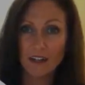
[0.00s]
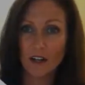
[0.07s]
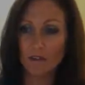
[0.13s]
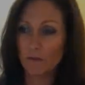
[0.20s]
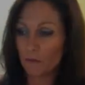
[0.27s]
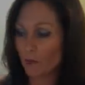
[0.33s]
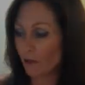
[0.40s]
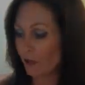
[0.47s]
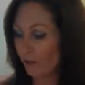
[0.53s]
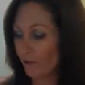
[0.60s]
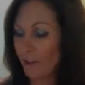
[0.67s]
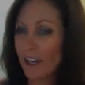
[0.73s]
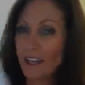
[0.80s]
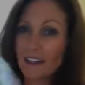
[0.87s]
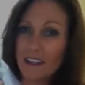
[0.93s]
of body
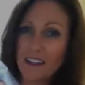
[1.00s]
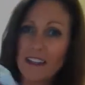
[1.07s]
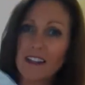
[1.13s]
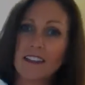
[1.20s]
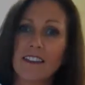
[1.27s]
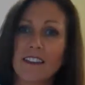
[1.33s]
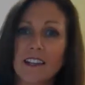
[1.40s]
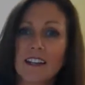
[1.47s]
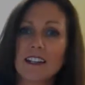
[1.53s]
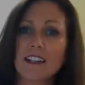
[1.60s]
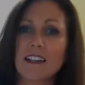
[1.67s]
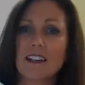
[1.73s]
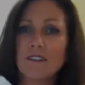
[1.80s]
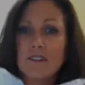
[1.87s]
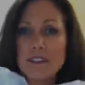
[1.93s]
fat that
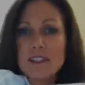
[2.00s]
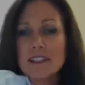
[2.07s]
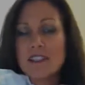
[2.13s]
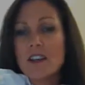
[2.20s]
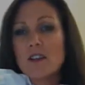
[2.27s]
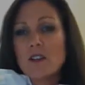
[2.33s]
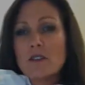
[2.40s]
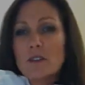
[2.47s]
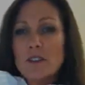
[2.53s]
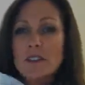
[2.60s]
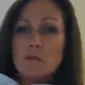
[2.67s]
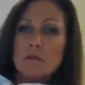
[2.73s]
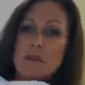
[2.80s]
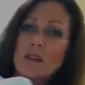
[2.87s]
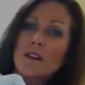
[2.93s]
covers over
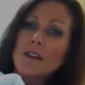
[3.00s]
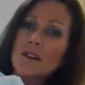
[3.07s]
them,